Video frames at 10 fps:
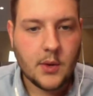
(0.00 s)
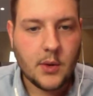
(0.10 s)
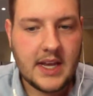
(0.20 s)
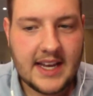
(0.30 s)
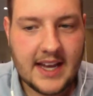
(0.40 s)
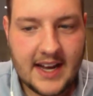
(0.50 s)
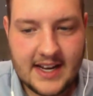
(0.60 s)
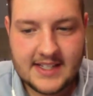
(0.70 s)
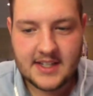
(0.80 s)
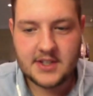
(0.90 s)
Well, hey
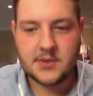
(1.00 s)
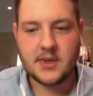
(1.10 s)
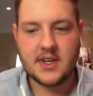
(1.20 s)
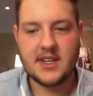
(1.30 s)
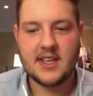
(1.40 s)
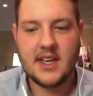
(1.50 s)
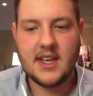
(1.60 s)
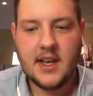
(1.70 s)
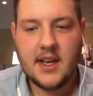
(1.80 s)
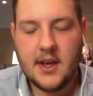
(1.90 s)
guys, I just want to
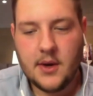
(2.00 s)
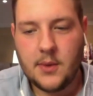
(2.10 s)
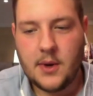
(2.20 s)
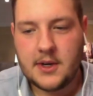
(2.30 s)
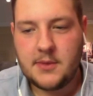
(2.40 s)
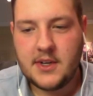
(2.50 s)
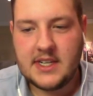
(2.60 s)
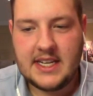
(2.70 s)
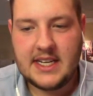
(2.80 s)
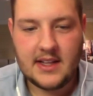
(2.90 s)
welcome you
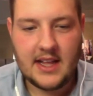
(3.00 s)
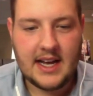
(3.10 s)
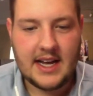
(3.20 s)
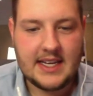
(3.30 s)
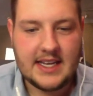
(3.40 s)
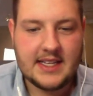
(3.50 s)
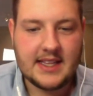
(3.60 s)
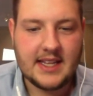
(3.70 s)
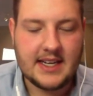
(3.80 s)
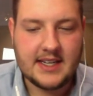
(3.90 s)
to DLI
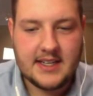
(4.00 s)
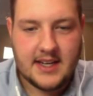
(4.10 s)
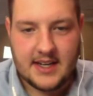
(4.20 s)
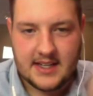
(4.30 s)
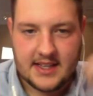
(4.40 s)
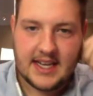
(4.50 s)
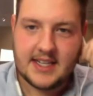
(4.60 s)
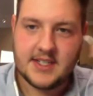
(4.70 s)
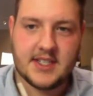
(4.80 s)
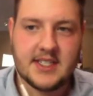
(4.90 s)
again, like
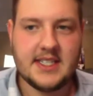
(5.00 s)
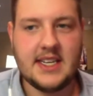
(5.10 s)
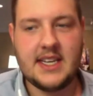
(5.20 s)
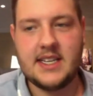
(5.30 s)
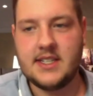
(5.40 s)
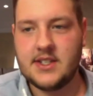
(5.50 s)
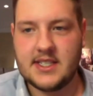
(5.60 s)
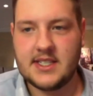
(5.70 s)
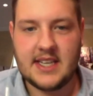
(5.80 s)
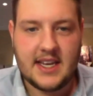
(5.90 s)
Landon just did, and
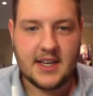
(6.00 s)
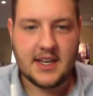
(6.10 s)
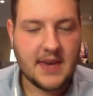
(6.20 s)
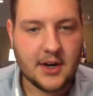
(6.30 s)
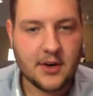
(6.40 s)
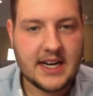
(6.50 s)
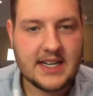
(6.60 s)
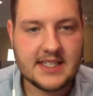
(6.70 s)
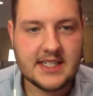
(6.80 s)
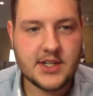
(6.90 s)
just say
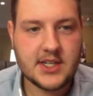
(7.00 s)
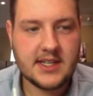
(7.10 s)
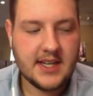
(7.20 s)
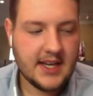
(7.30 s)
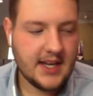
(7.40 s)
great to see you.